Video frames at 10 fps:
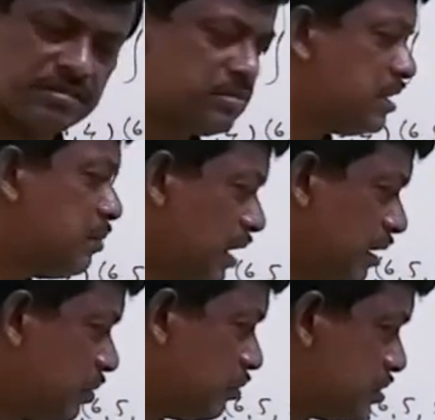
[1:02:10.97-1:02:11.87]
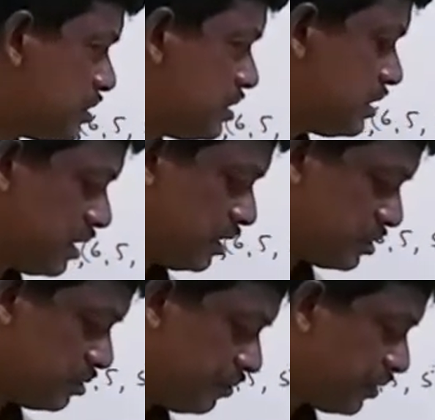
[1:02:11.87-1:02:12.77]
same type of questions here
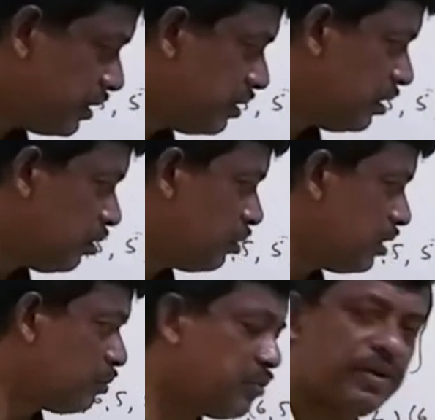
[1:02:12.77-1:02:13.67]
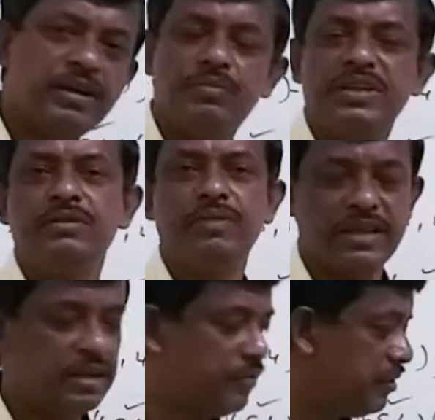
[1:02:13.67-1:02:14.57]
also. We have to find PE by
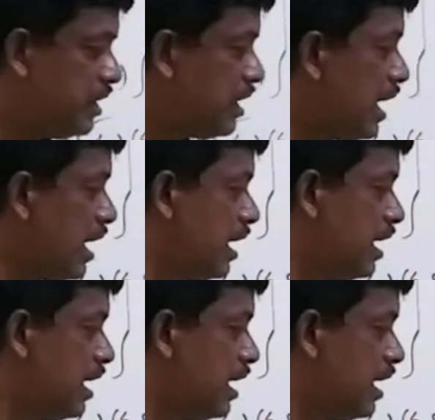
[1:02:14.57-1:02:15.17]
F here.